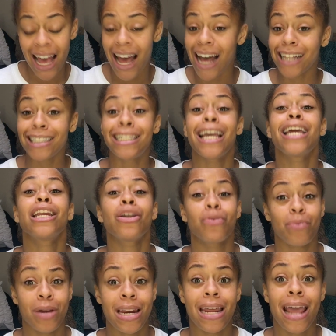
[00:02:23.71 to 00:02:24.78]
A teeny
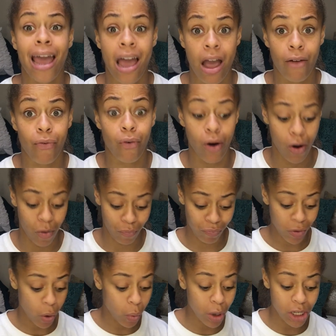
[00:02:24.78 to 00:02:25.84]
weeny afro,
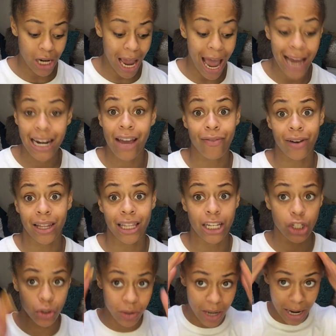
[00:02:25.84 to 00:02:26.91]
which I definitely
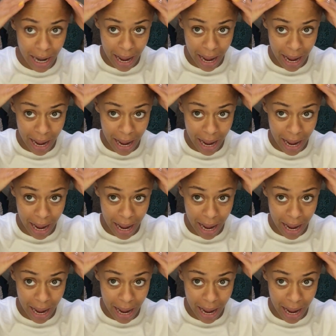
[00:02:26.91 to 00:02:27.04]
do not